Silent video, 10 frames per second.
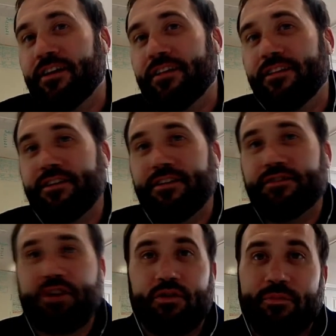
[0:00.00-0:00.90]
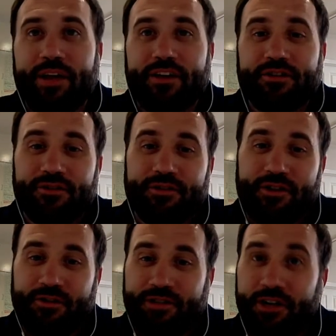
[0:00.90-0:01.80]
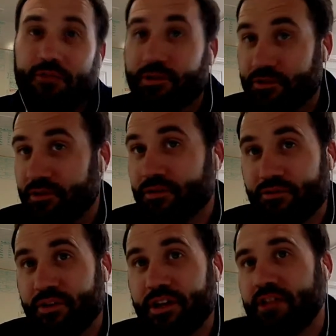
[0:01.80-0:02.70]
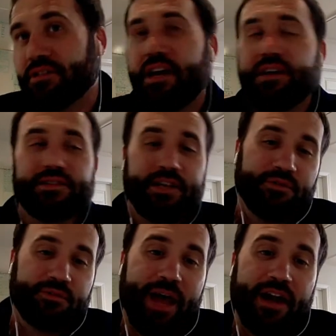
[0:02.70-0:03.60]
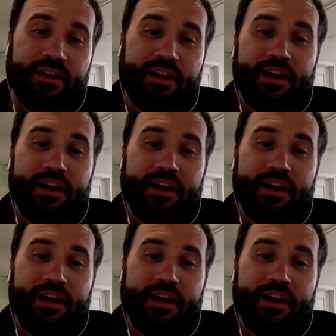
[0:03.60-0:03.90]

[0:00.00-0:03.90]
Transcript: The general manager of the hotel, which he was a really nice guy, his name was Matt,